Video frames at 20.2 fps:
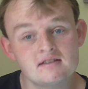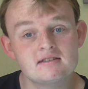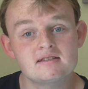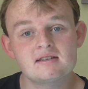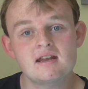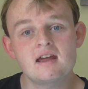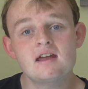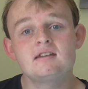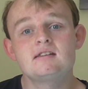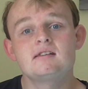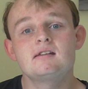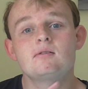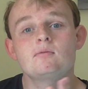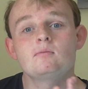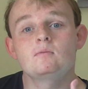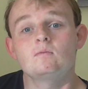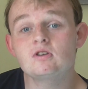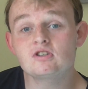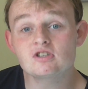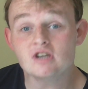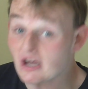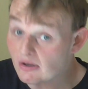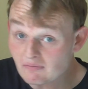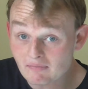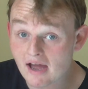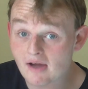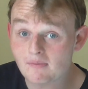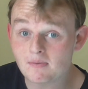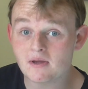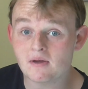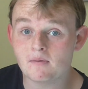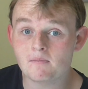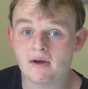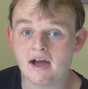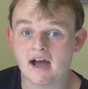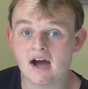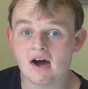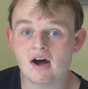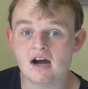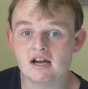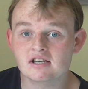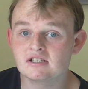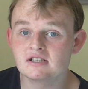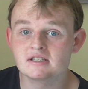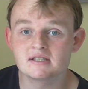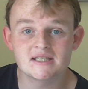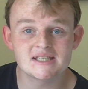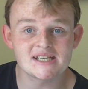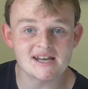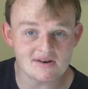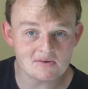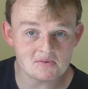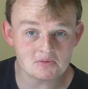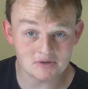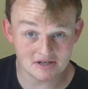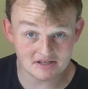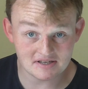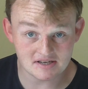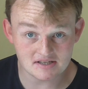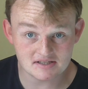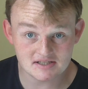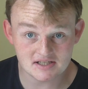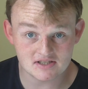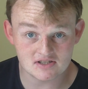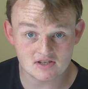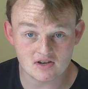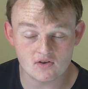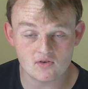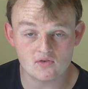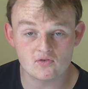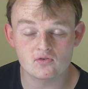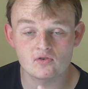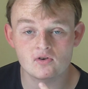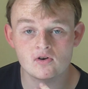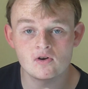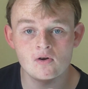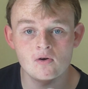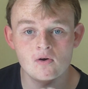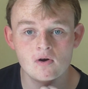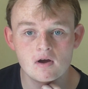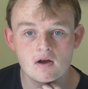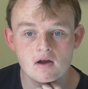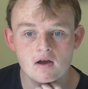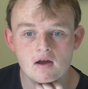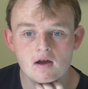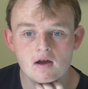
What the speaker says: it instead, which I'm happy about. I just didn't predict it to go through.